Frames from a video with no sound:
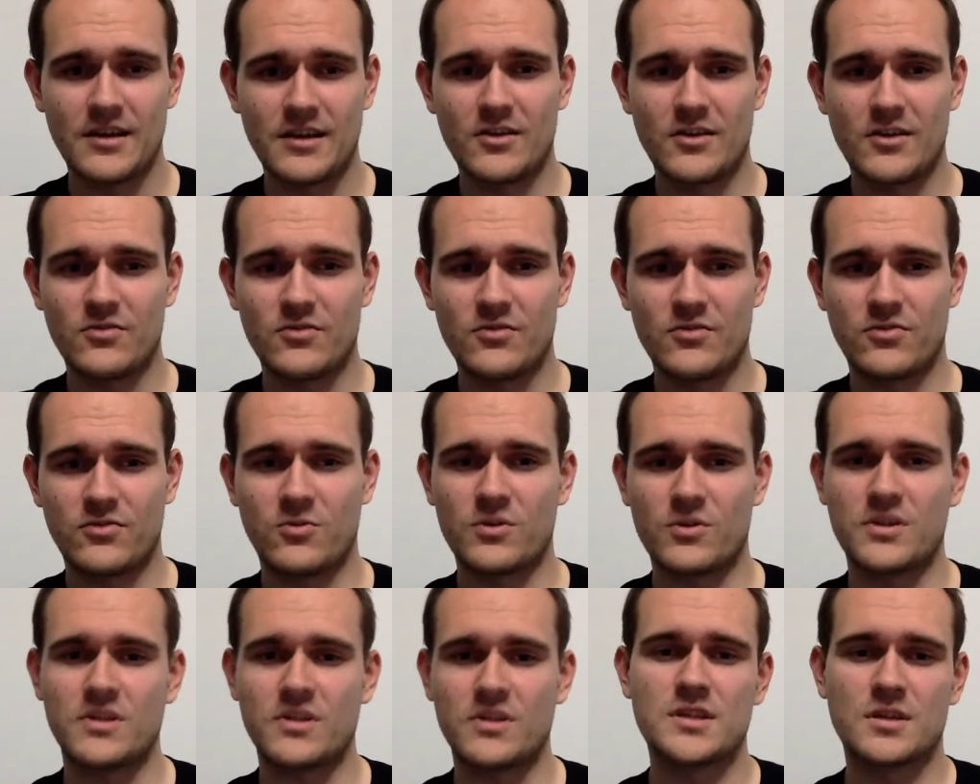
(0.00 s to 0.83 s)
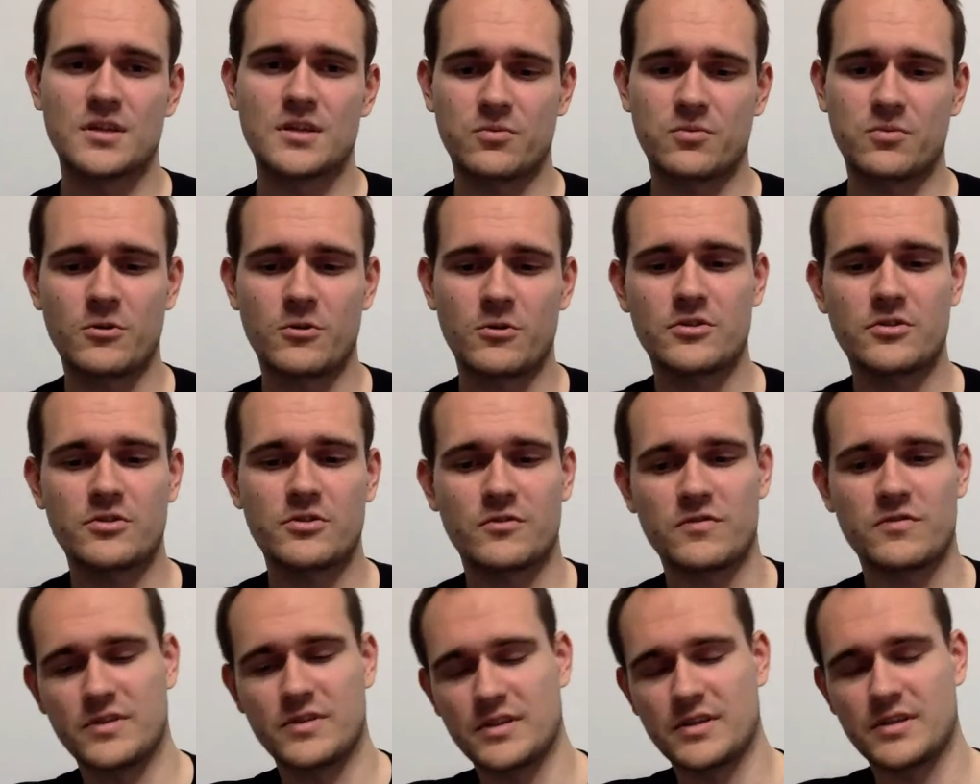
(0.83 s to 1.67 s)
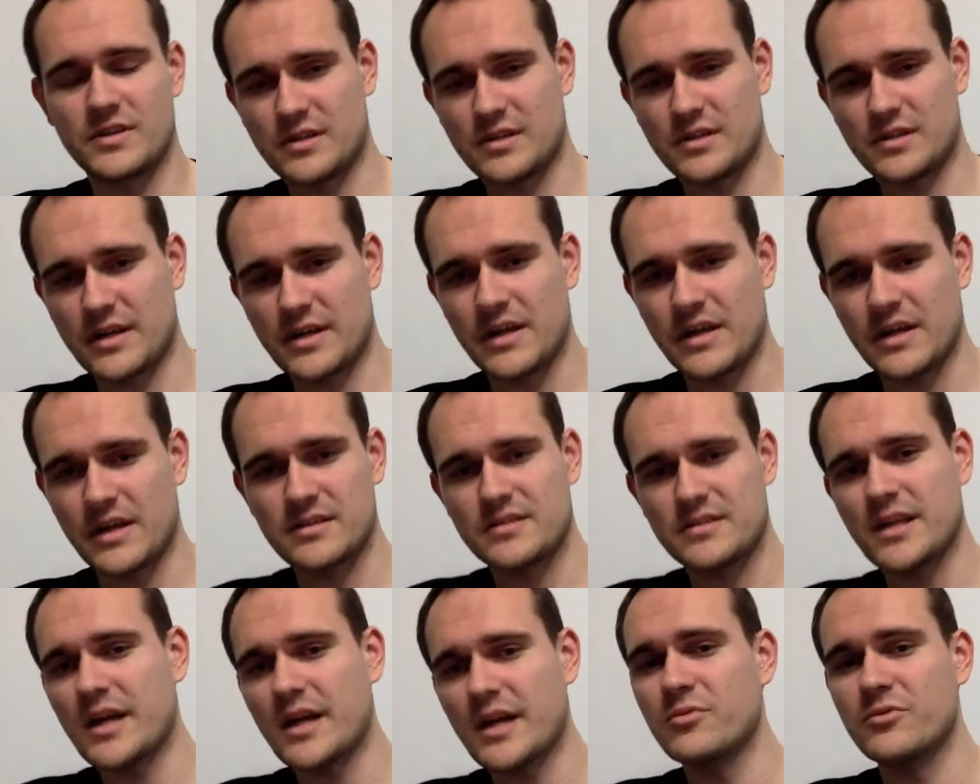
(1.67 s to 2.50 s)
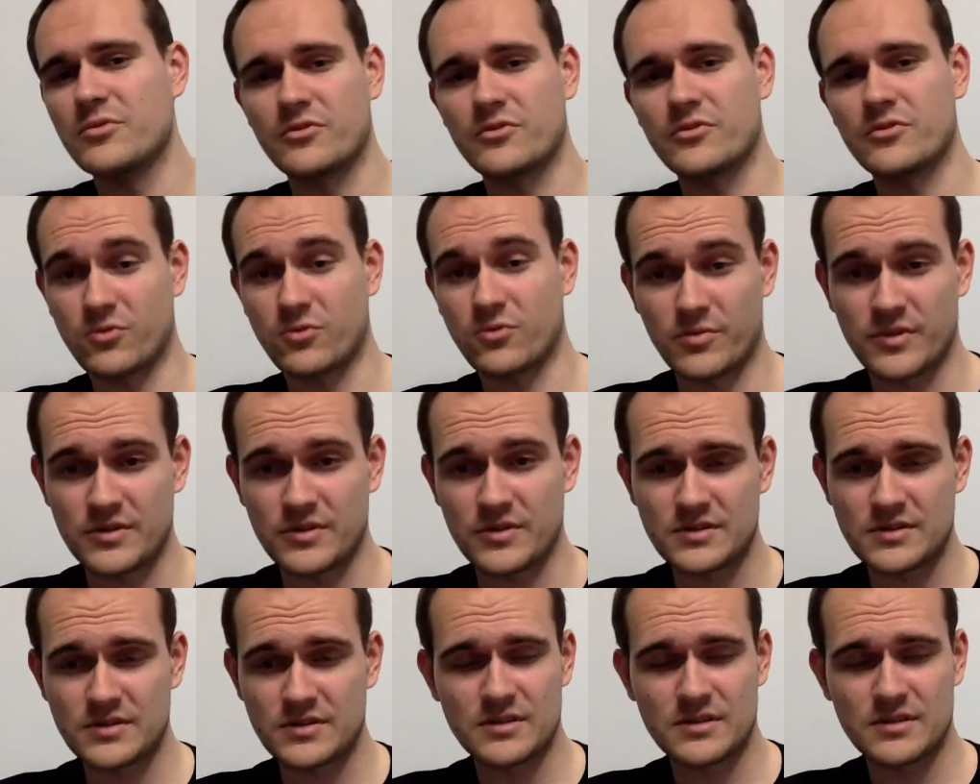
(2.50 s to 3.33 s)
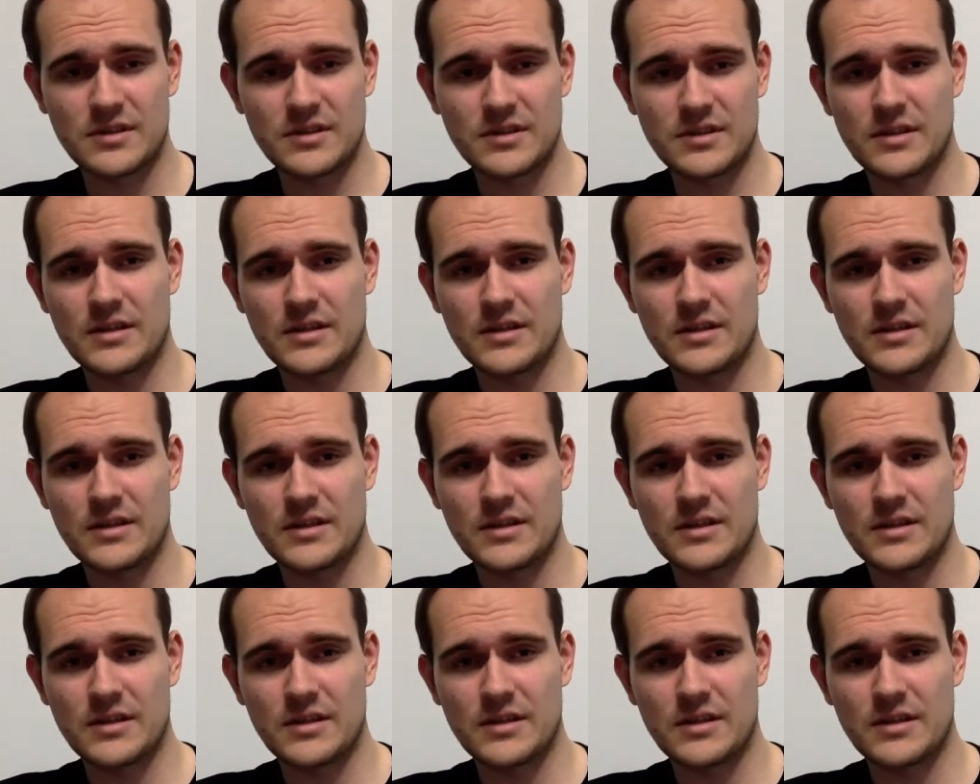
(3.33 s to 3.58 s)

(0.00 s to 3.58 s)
for the support of the AZW formats.